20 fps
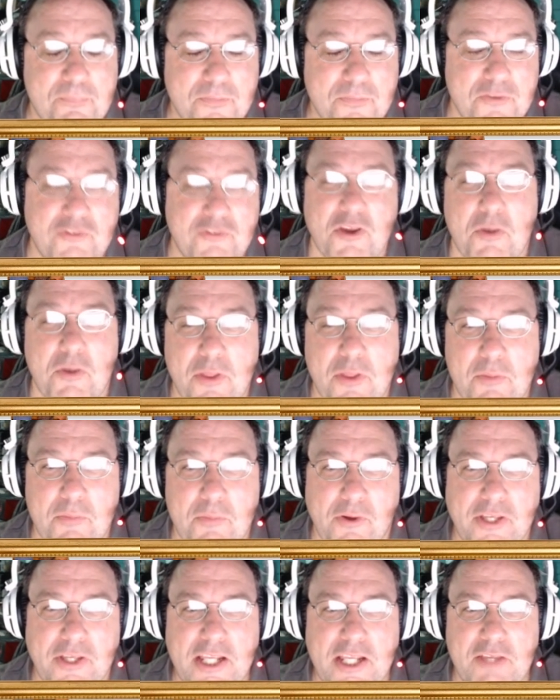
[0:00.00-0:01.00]
but some of them
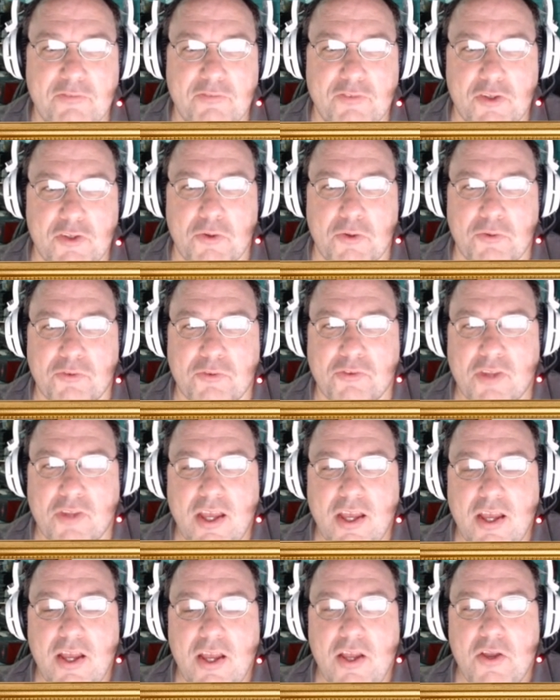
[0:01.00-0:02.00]
are getting views.
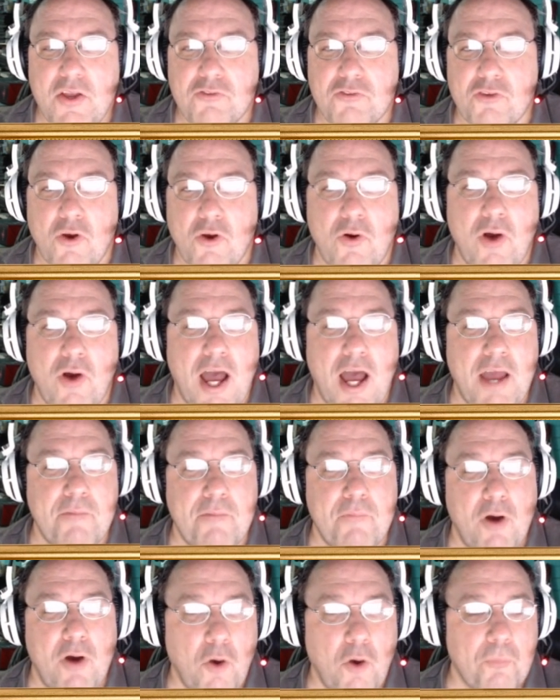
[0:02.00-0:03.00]
So I'm
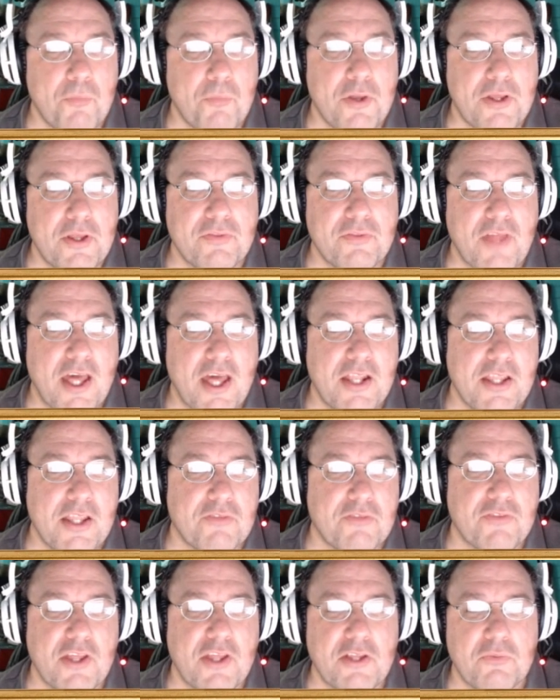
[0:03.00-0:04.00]
hoping that
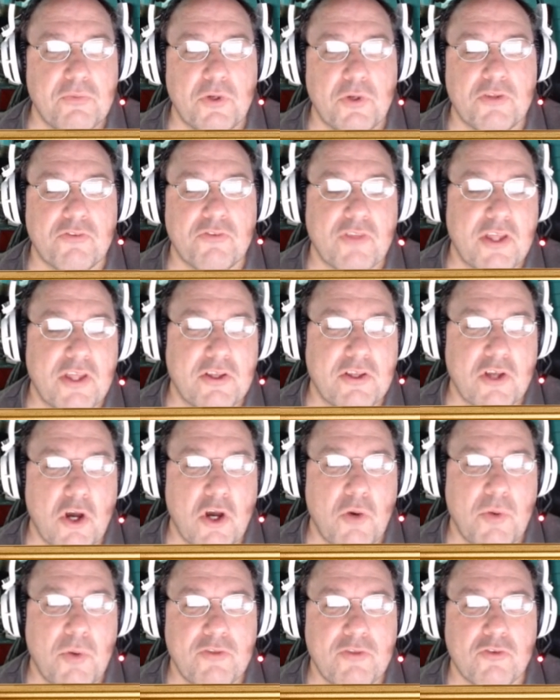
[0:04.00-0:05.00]
if they once they
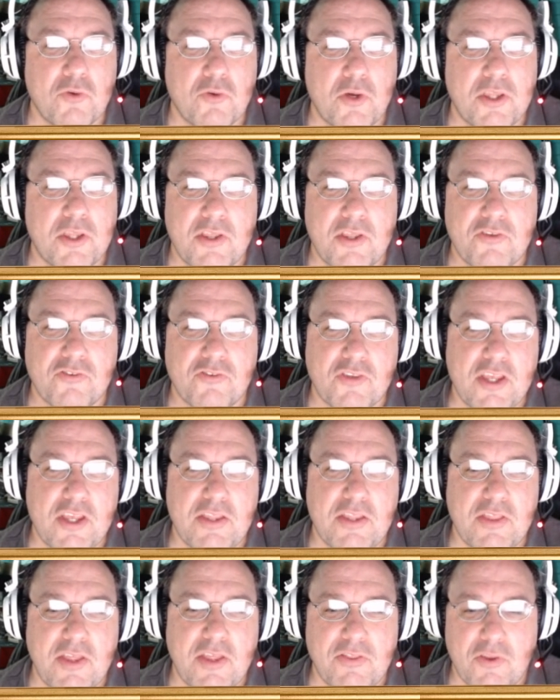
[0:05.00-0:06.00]
go into it and they
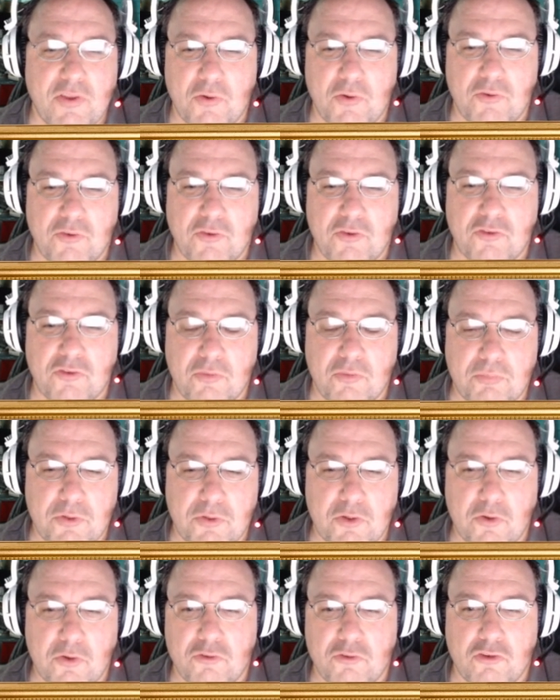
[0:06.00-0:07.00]
see that there's this
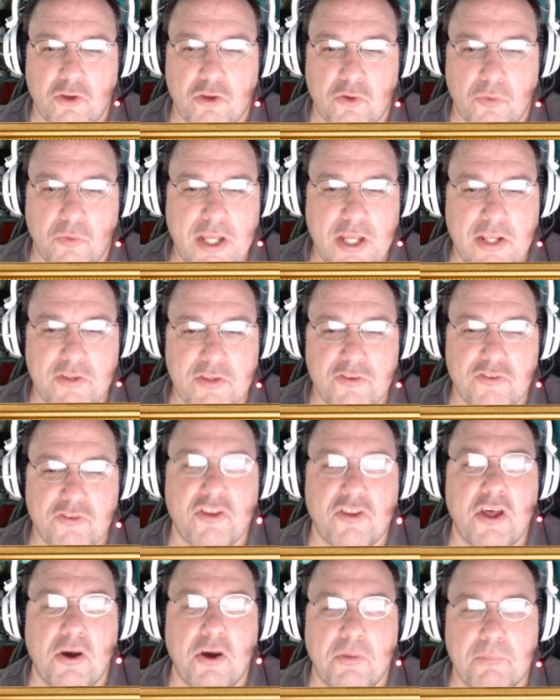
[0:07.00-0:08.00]
computer generated
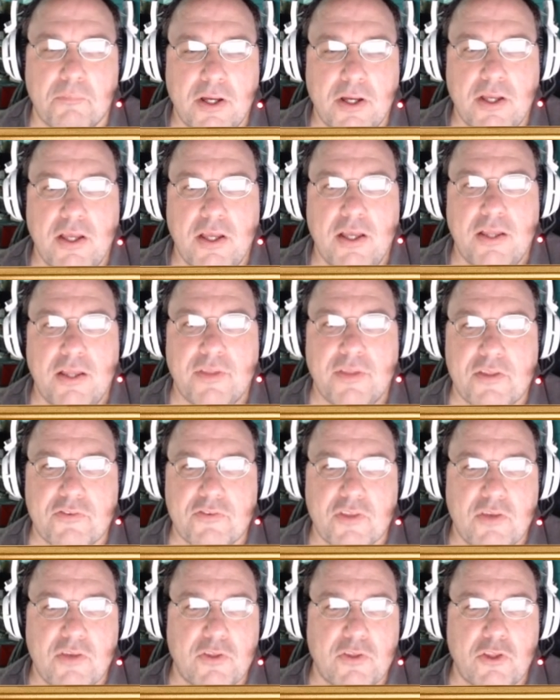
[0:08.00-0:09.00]
sim that's
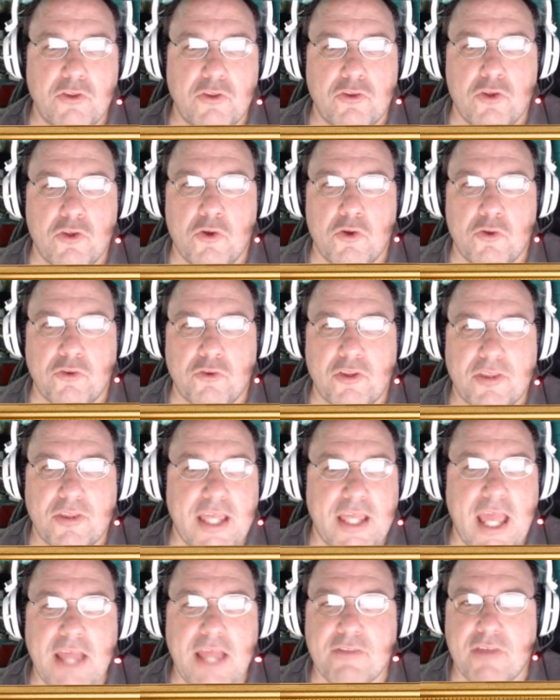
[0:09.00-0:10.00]
giving the news that they
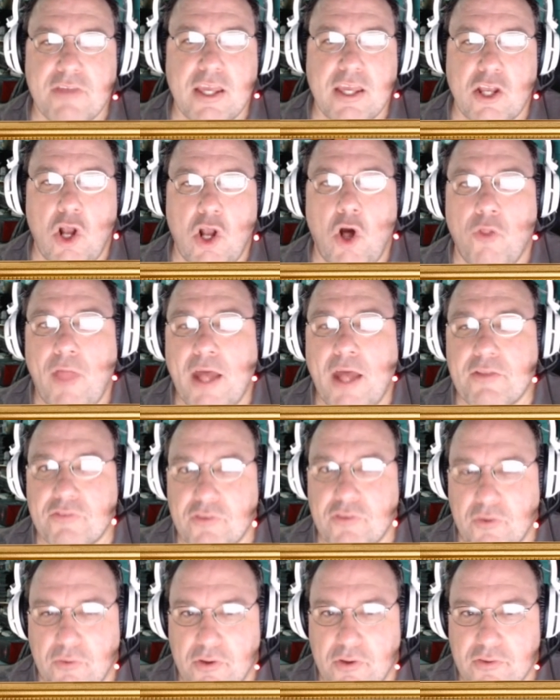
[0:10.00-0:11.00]
can't take it all that
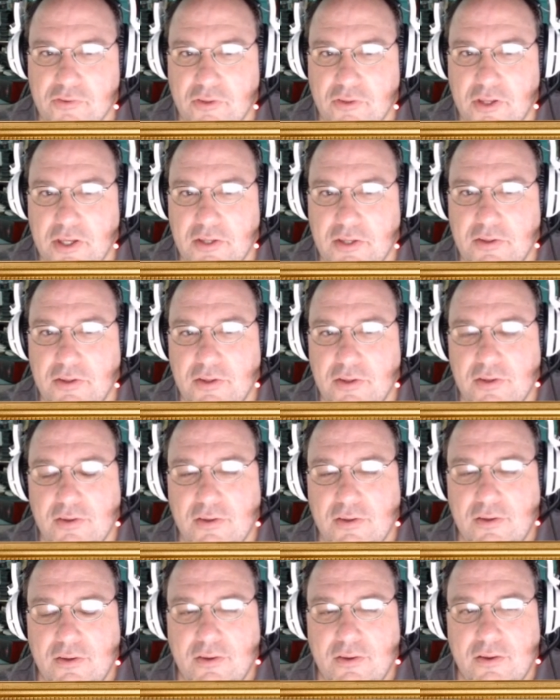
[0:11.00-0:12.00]
seriously.
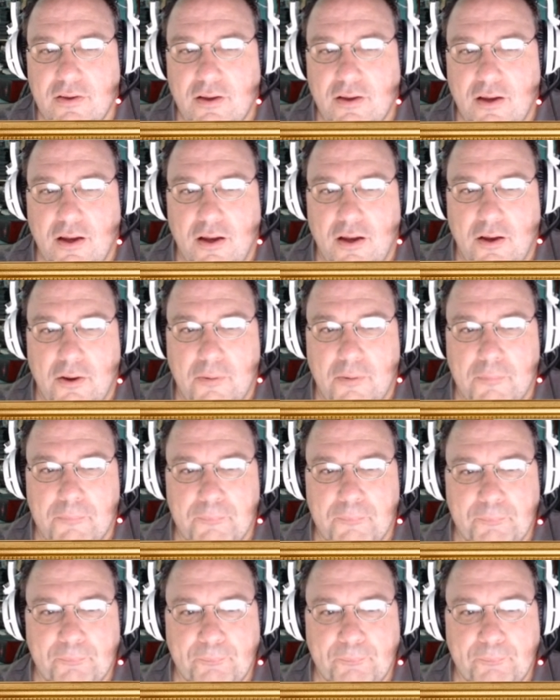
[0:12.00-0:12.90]
Um,